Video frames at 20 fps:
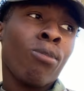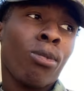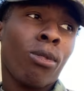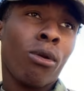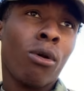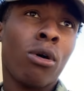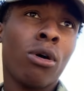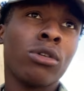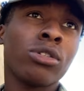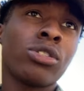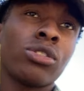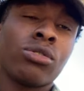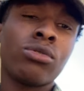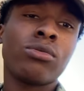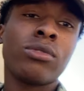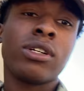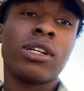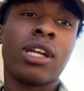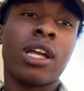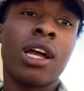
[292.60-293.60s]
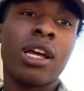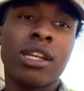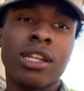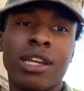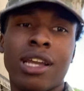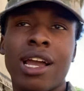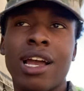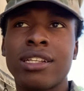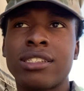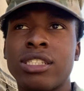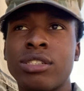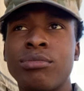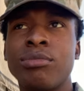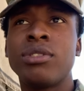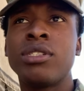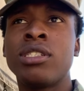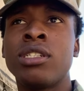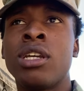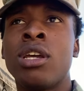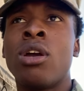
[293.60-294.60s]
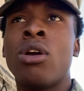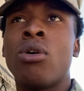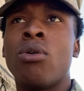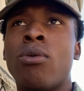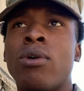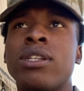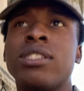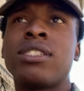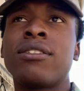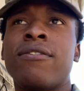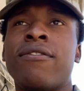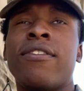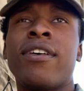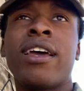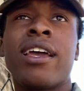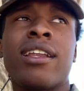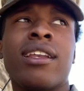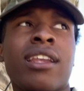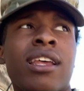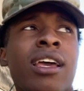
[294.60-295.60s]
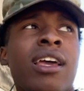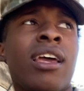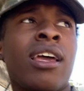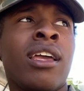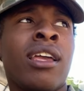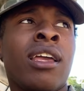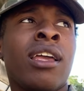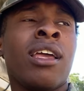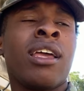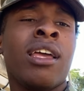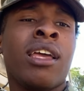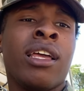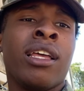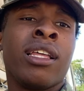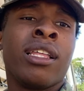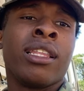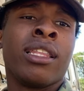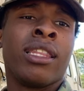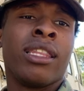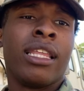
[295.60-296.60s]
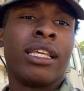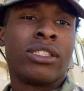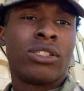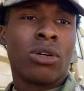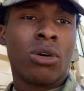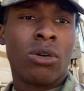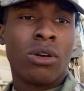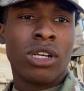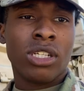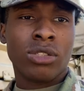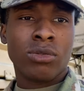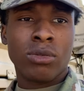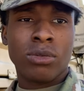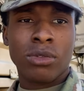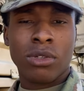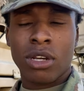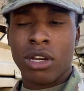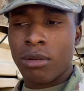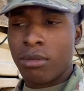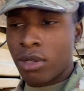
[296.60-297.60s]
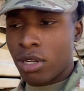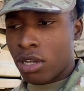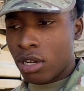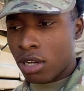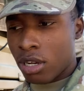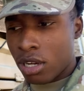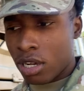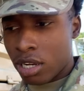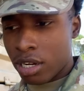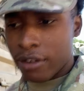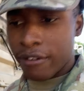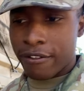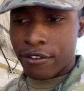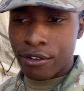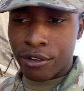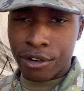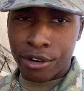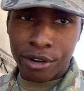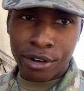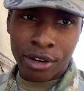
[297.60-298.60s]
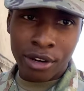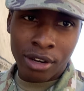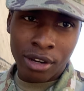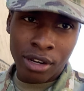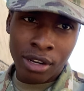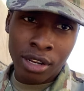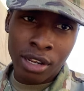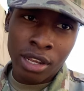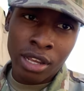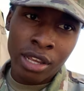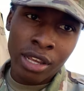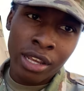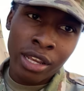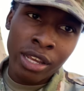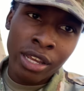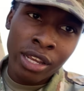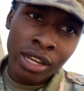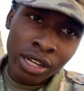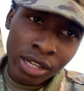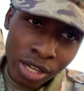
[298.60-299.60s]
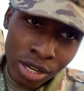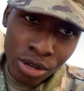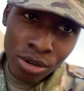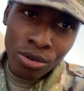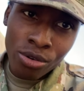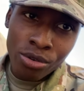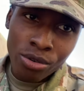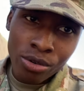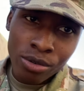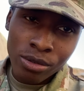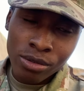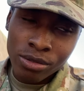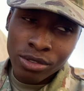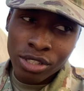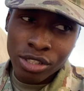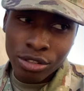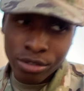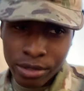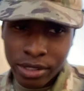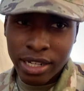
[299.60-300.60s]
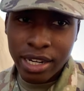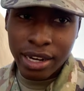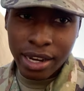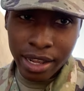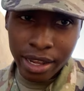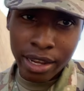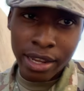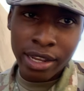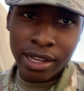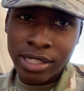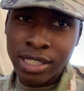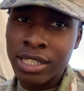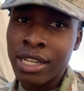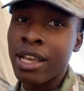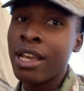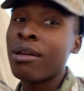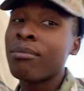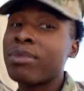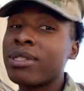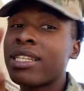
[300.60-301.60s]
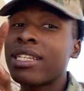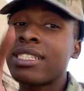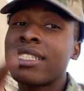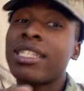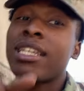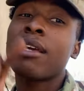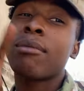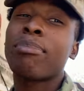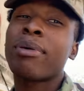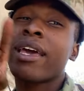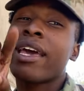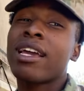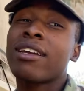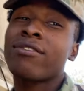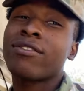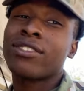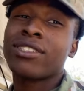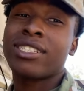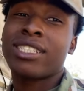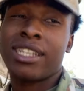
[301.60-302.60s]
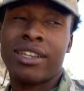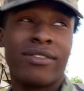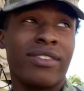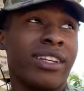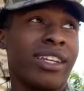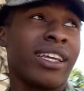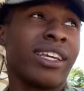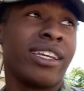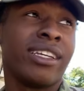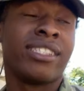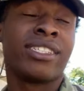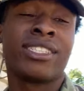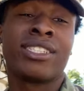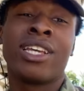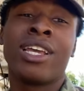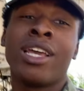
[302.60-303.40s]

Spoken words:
Also, what kind of got to me was the fact that they told us we were going to be gone for 2 to 3 days, but they said packed for 7 days.